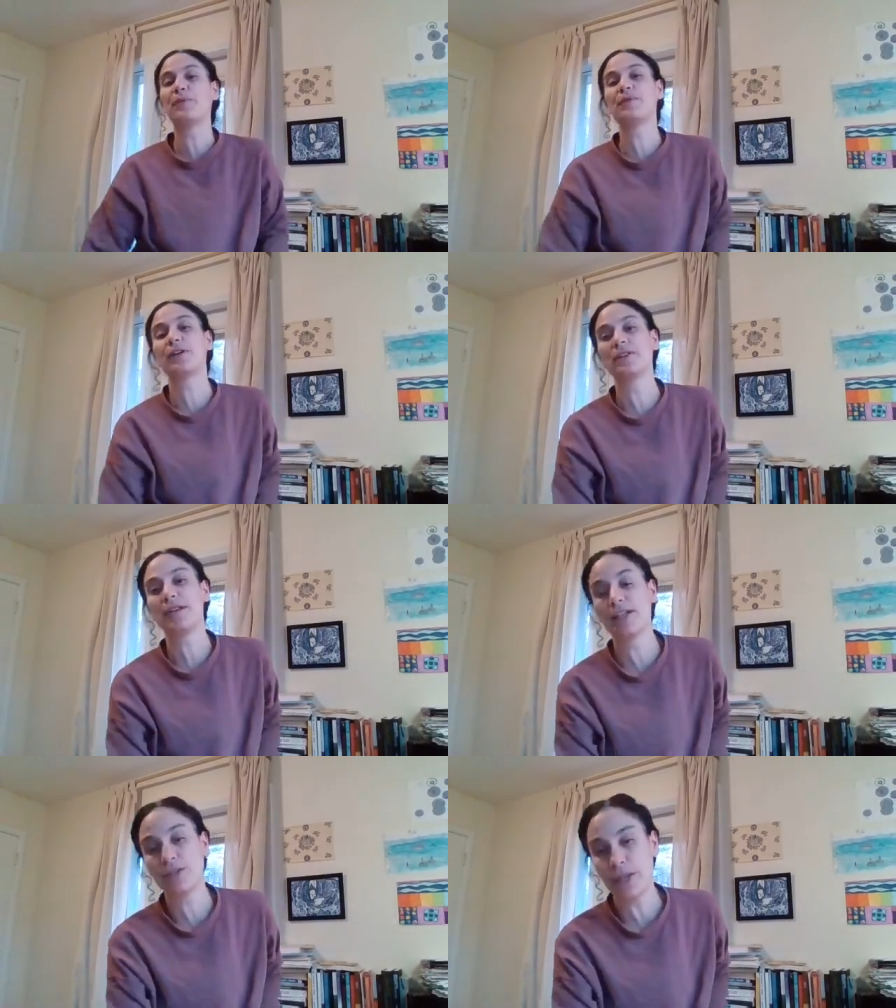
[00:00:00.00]
the
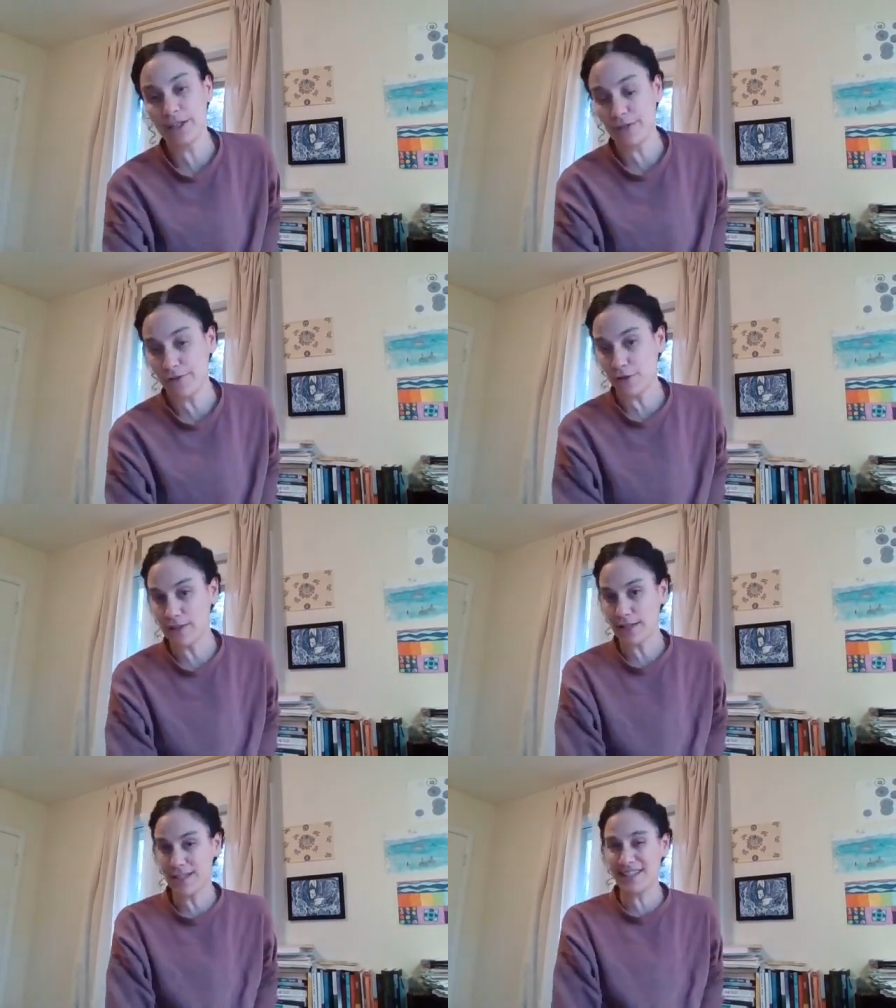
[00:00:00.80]
day to get the
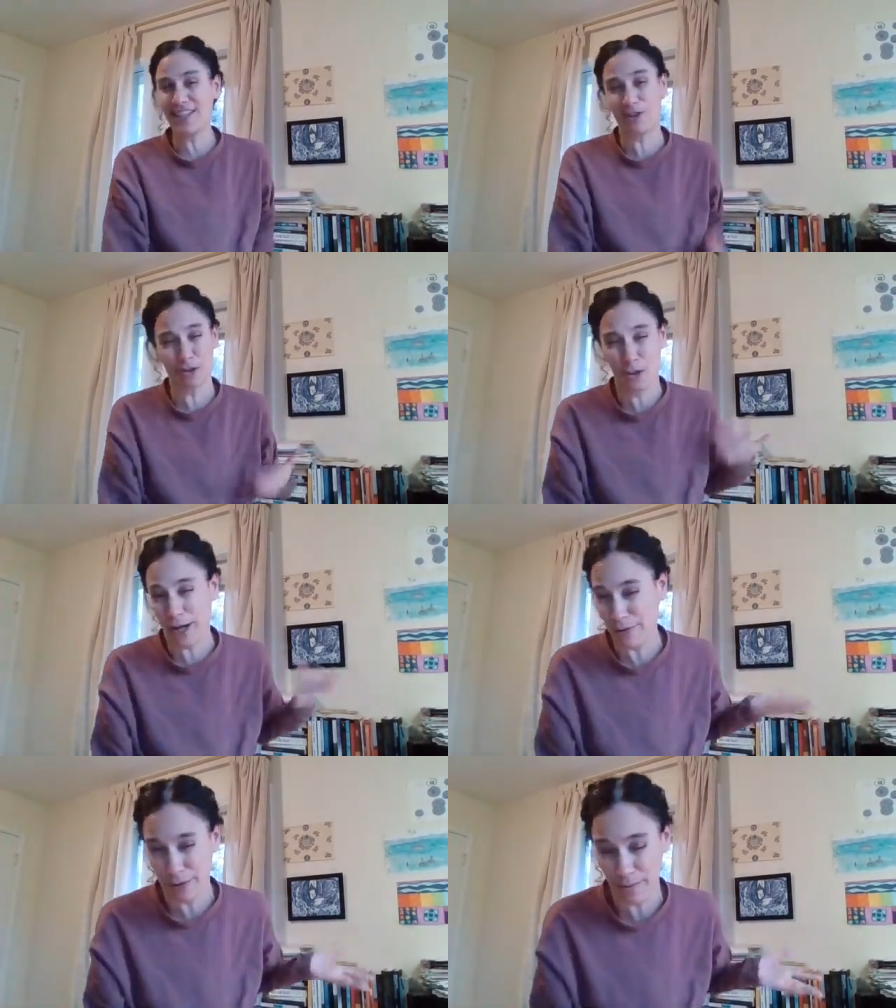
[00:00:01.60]
first lesson, although
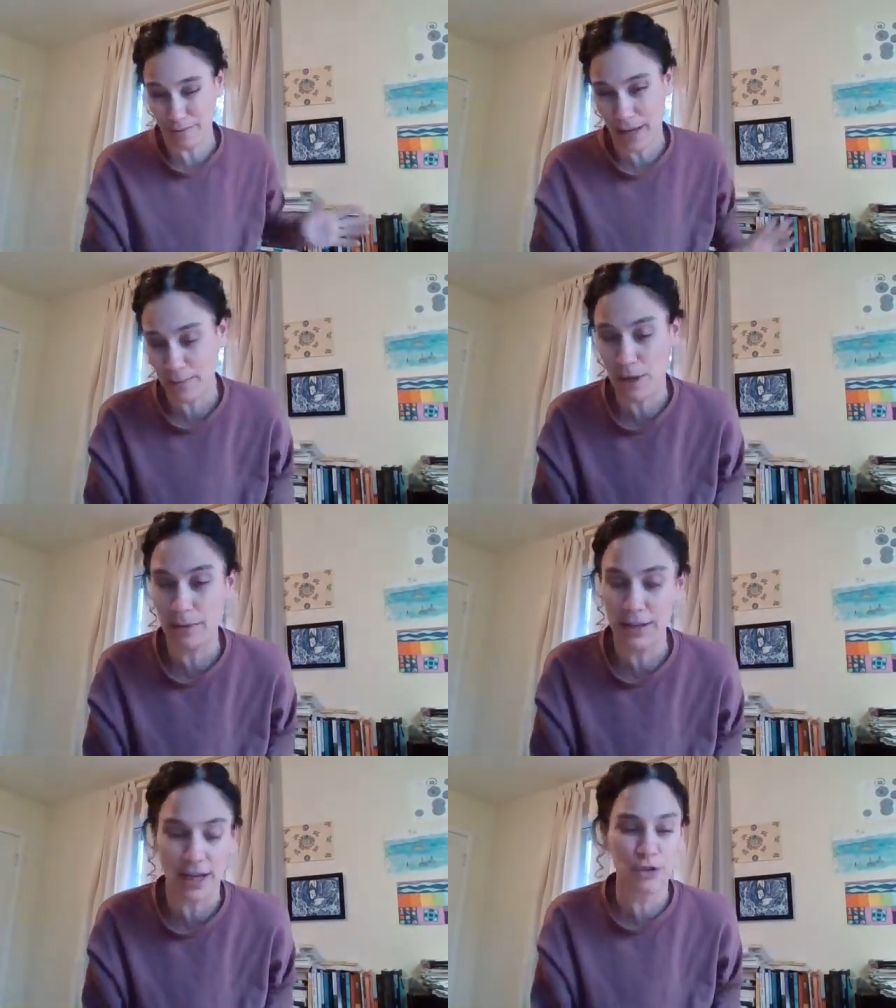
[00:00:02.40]

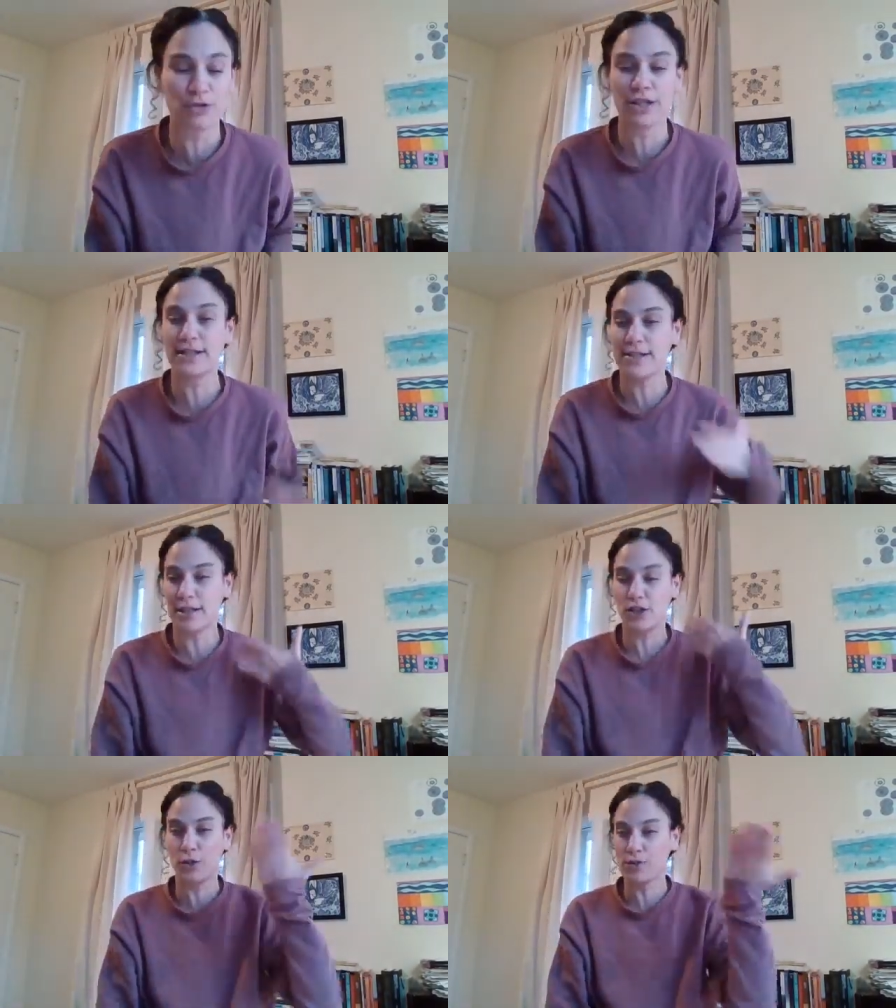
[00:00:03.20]
I usually
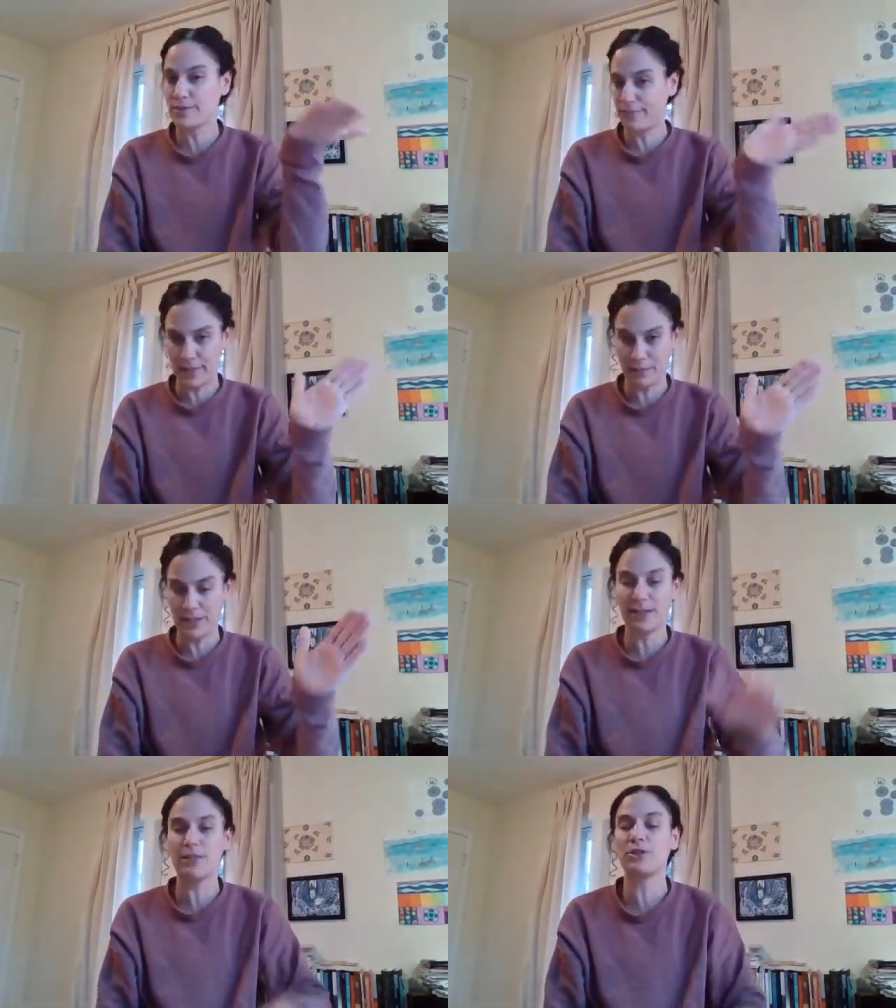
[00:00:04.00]
send those
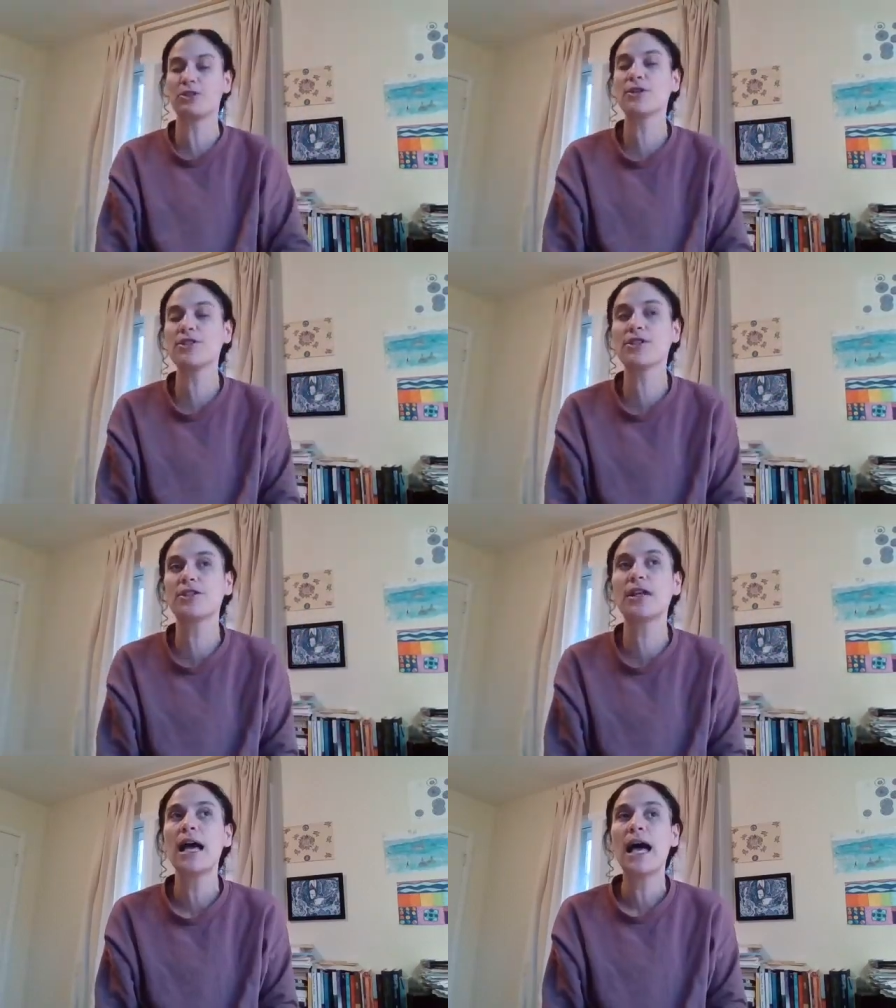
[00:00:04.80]
immediately when you register.